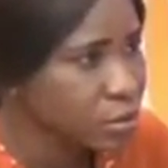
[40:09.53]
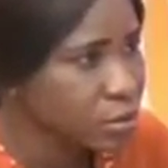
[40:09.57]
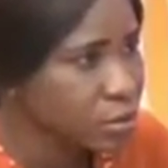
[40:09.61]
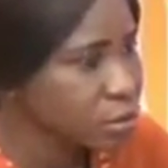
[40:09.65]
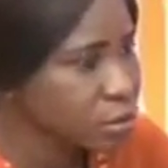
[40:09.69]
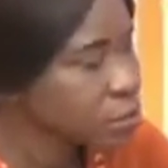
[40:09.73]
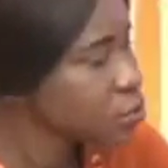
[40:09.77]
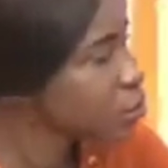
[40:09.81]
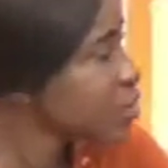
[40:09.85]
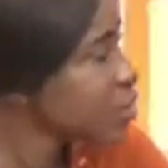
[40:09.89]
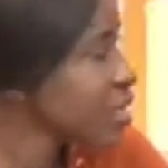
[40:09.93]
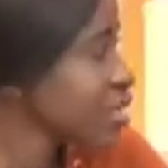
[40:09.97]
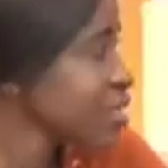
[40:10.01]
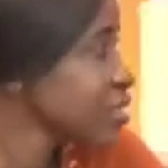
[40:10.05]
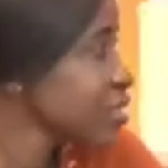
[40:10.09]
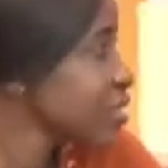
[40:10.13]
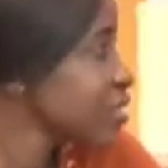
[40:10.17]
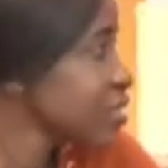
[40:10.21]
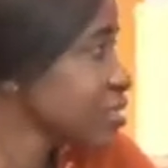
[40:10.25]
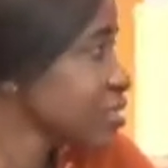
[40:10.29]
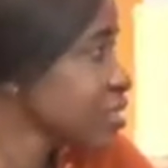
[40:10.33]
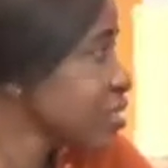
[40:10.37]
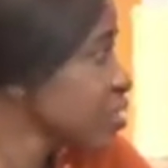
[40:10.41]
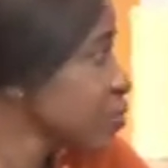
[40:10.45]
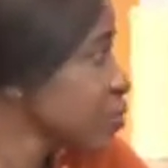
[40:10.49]
So that
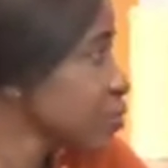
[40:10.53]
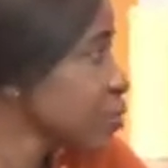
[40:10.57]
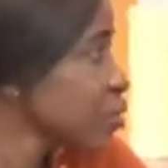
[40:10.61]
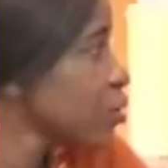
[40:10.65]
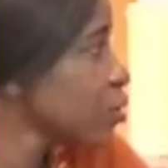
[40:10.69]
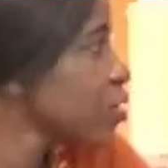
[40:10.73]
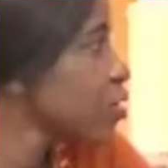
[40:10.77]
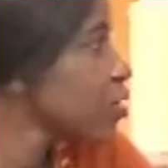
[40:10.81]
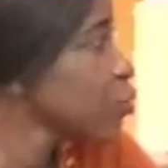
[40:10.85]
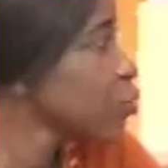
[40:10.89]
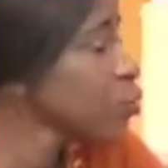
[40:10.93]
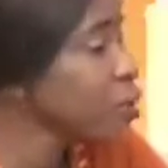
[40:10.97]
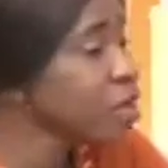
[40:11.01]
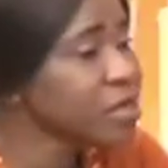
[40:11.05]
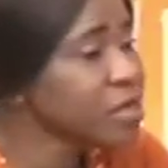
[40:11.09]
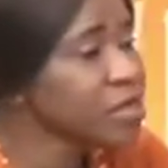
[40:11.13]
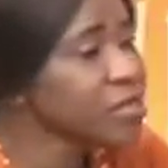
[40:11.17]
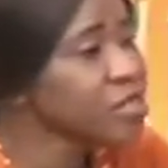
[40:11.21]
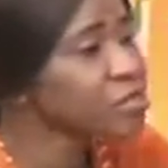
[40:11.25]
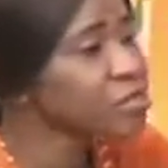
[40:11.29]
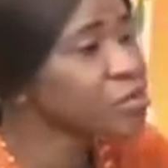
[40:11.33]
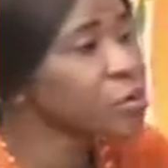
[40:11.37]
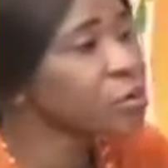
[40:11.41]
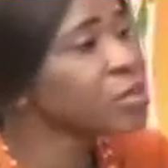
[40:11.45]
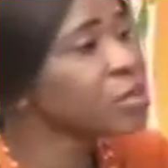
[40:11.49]
is just because the way
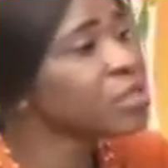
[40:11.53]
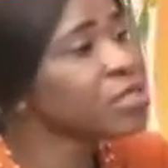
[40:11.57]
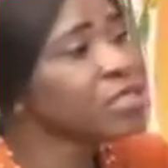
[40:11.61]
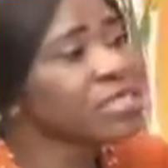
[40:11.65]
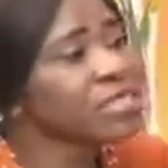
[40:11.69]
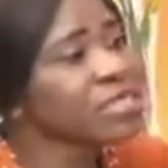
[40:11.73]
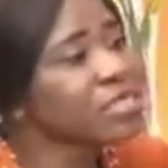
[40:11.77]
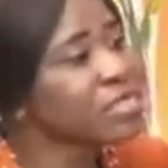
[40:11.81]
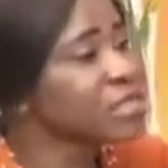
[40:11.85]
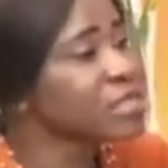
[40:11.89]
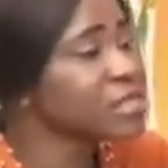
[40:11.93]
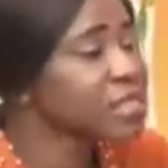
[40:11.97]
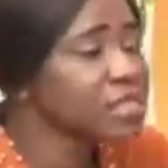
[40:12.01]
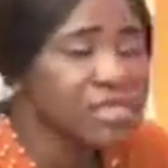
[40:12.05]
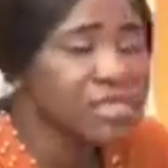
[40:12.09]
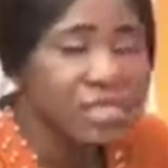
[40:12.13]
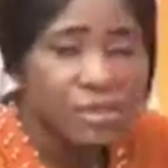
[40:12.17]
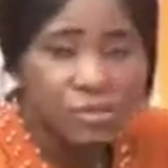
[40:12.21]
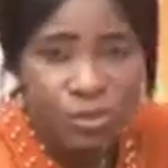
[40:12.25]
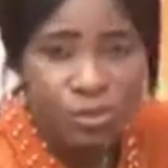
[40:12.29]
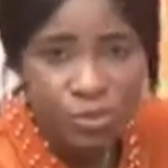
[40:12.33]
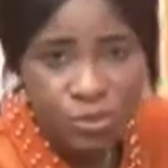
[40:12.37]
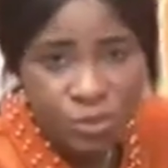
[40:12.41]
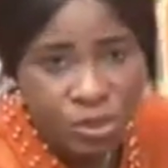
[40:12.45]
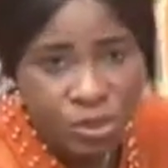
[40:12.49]
it's going is, it
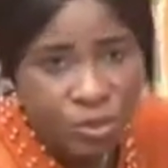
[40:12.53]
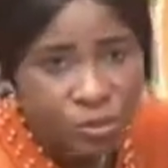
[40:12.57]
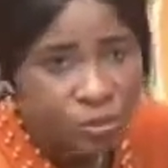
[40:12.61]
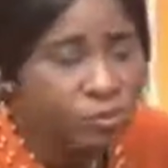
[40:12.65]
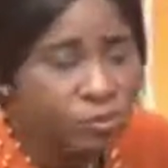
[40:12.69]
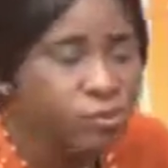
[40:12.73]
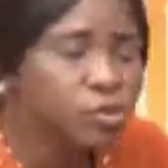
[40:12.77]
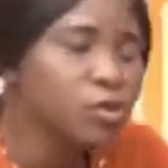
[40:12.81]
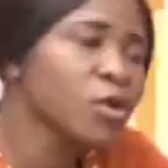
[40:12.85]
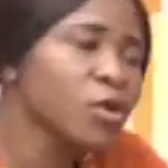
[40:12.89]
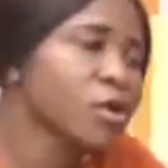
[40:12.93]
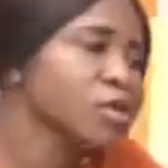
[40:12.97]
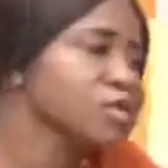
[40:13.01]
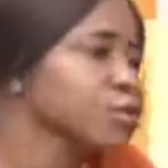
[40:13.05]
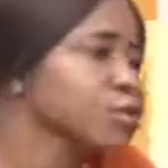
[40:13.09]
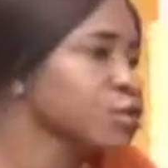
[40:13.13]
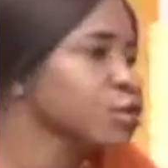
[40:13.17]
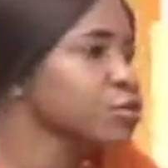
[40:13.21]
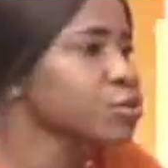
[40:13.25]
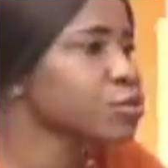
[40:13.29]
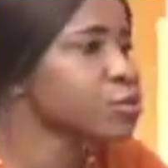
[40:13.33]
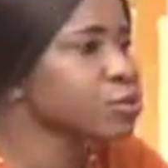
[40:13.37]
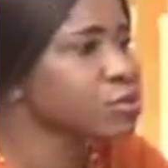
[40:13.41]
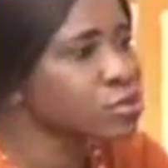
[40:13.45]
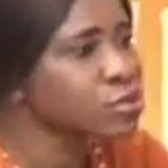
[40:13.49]
seems we talk,
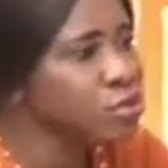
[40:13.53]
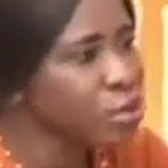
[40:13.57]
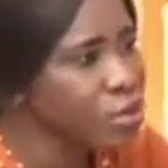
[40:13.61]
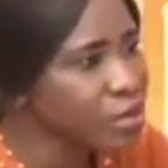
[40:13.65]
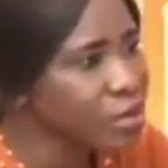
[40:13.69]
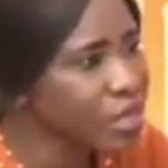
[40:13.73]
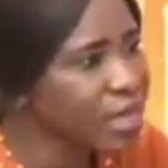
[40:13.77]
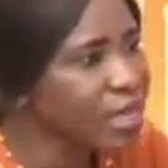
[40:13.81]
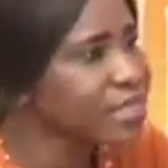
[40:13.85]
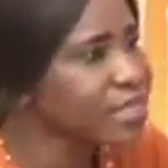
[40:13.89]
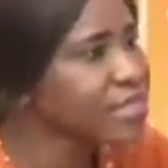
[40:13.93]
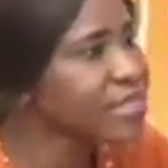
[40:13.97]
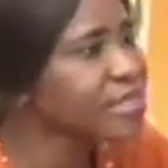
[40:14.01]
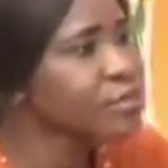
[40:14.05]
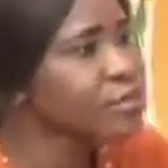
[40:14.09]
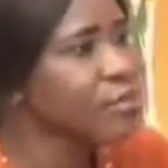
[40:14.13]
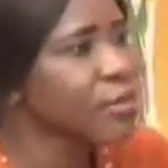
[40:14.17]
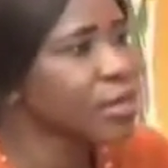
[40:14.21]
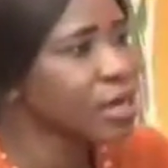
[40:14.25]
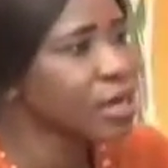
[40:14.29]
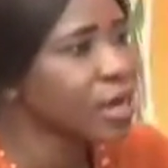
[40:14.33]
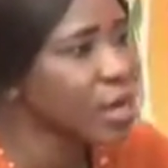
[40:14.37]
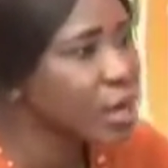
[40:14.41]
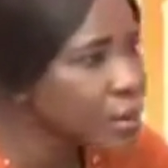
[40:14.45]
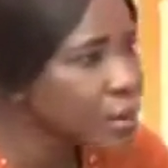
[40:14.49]
and still
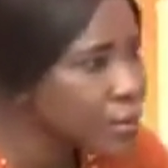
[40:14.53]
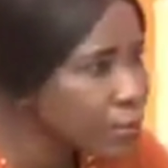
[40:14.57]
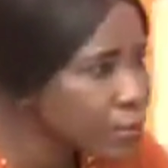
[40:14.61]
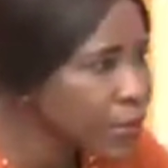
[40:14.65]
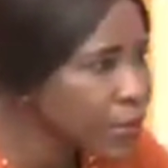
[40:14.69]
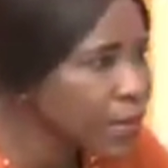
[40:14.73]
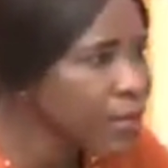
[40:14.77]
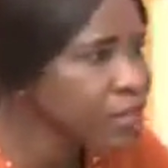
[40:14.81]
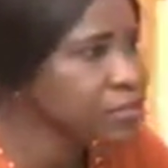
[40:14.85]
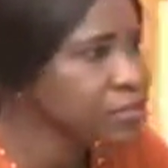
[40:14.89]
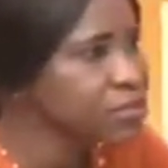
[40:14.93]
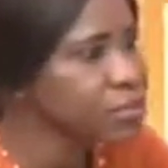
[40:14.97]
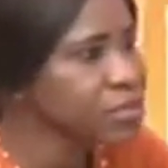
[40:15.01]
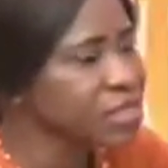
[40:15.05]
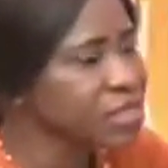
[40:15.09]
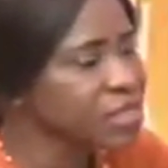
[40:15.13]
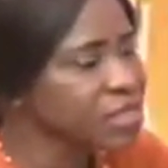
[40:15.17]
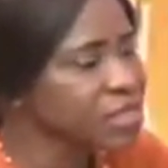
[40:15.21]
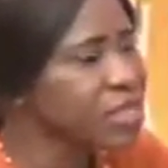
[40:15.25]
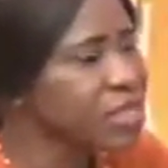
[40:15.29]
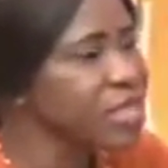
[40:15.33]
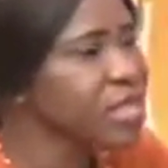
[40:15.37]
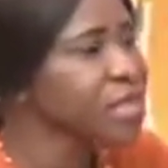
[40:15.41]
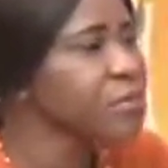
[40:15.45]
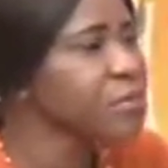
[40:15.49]
come back to the
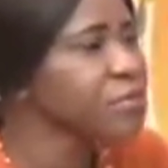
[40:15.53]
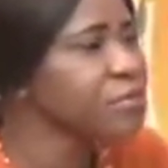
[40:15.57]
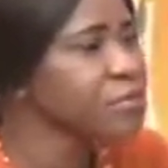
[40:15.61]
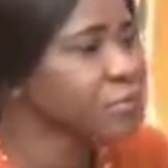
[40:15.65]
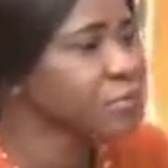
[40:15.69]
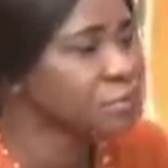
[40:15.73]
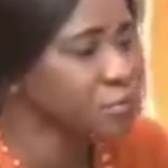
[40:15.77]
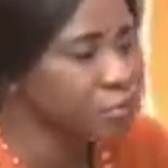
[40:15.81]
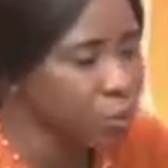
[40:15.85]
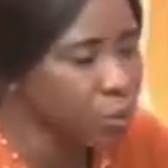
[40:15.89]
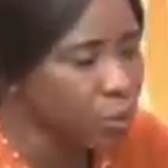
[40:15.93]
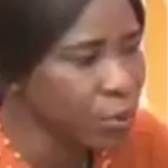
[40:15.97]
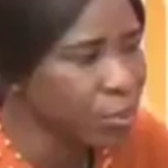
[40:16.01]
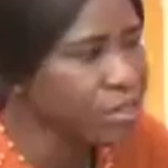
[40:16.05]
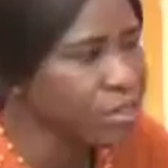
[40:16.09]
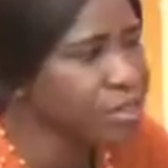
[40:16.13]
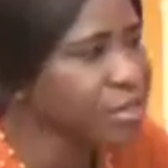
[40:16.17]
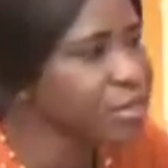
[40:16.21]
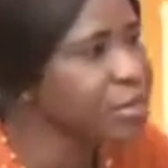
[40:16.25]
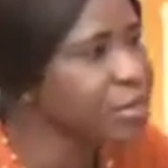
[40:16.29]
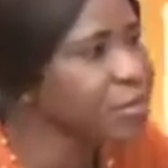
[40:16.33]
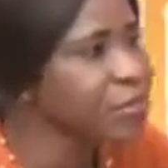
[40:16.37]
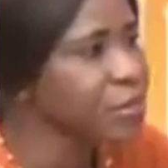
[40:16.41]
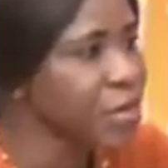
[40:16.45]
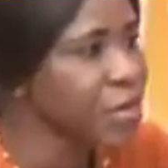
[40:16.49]
same point,
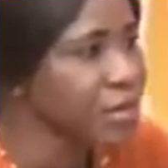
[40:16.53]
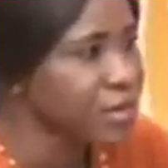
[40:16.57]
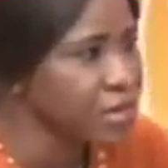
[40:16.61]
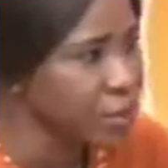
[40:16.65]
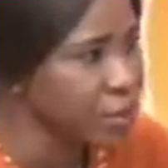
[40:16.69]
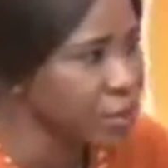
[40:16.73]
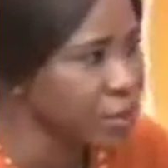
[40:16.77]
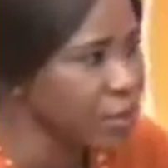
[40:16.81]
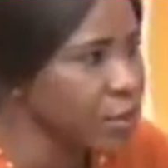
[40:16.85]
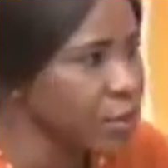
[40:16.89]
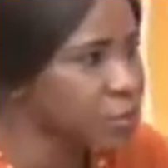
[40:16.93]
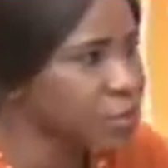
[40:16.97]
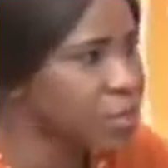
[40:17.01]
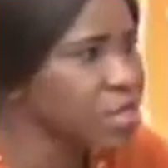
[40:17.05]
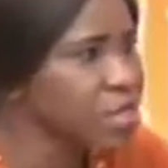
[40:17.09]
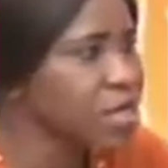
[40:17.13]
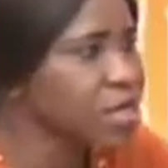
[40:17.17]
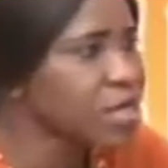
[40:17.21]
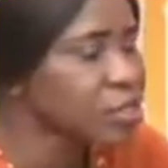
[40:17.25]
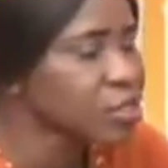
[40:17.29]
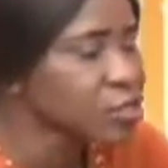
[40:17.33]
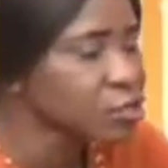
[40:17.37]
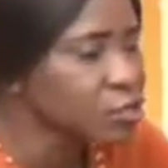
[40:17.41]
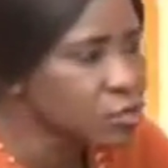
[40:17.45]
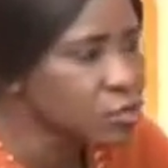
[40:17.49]
the roundabout.
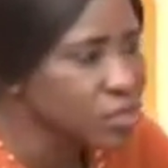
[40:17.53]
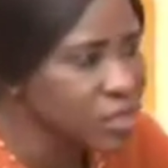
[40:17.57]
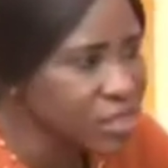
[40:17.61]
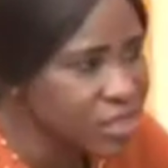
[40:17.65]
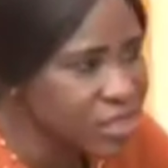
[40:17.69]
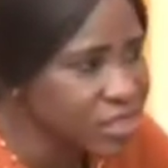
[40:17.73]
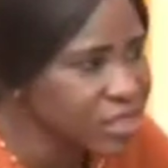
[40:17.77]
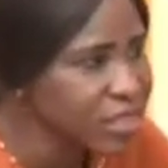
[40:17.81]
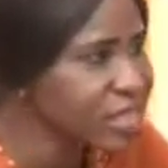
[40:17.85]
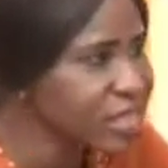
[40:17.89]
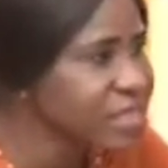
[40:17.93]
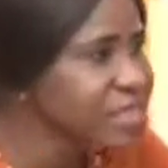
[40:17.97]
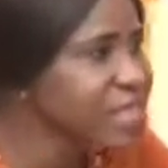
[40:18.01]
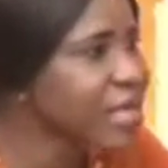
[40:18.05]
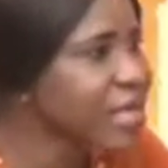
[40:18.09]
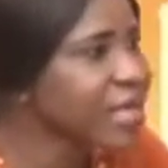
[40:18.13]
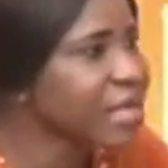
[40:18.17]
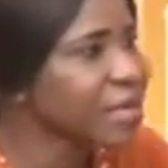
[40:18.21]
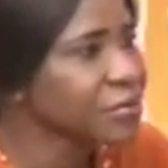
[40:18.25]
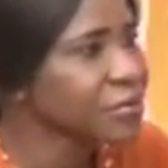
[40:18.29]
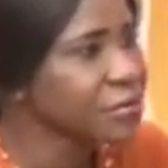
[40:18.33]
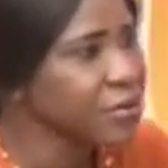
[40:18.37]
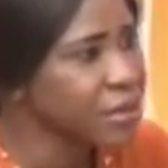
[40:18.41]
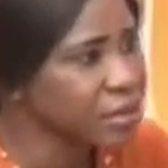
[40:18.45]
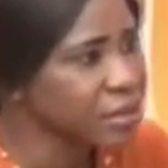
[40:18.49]
So it's just like
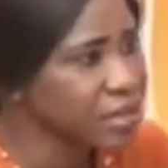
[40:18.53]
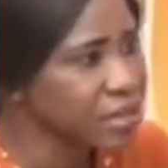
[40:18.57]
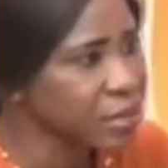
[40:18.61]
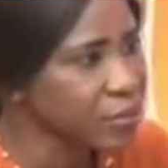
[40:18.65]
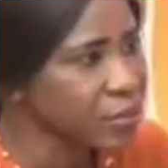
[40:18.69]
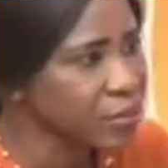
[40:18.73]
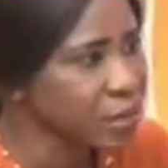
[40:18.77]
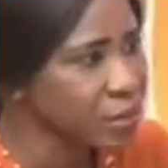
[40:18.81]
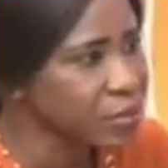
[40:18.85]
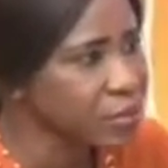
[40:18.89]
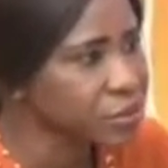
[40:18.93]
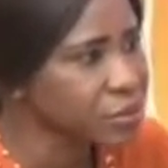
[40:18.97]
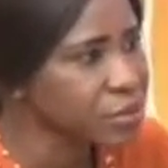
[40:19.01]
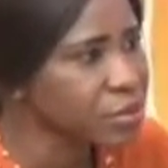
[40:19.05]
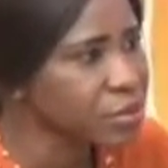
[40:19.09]
a roundabout.